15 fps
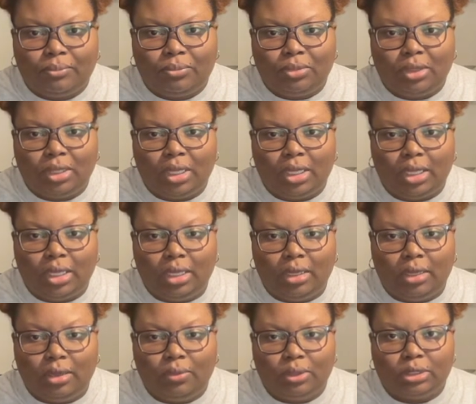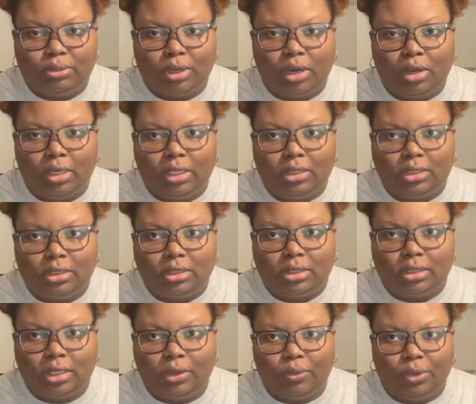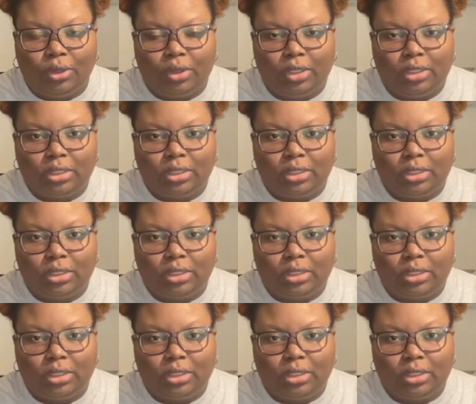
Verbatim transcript: the whatchamacallits and we're gonna